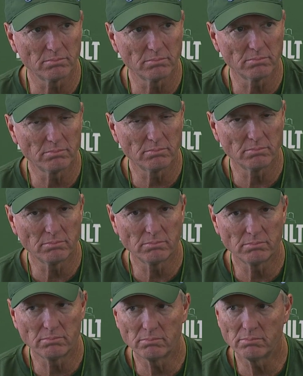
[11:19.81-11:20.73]

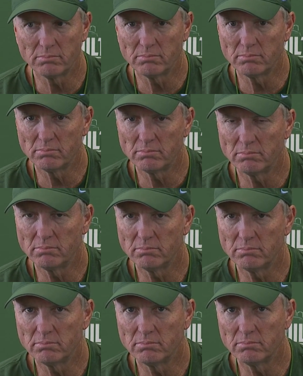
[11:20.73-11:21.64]

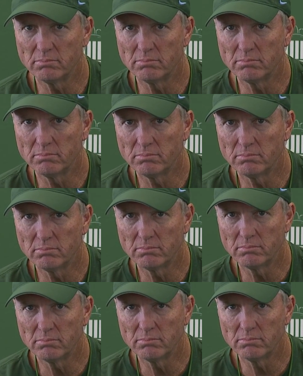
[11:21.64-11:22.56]

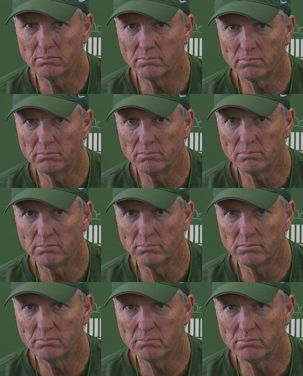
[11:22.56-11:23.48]

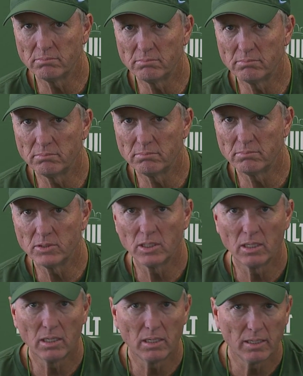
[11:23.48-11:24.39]

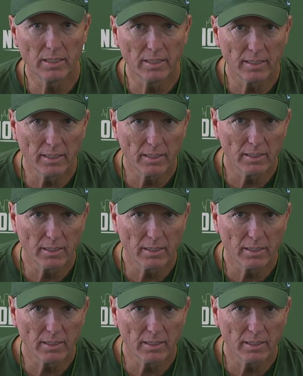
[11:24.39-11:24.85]
(silence)